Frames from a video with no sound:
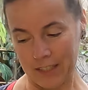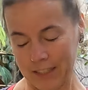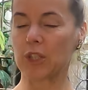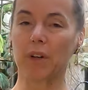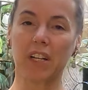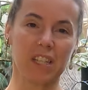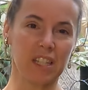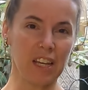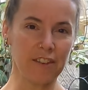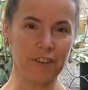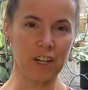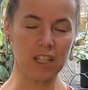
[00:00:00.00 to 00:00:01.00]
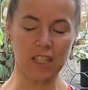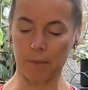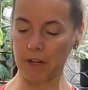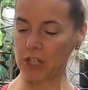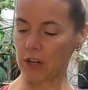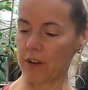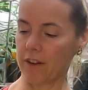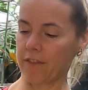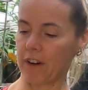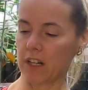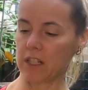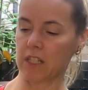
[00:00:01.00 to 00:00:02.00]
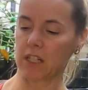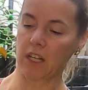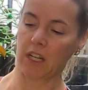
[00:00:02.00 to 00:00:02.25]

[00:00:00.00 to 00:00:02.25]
you want to see first? Let me show you first.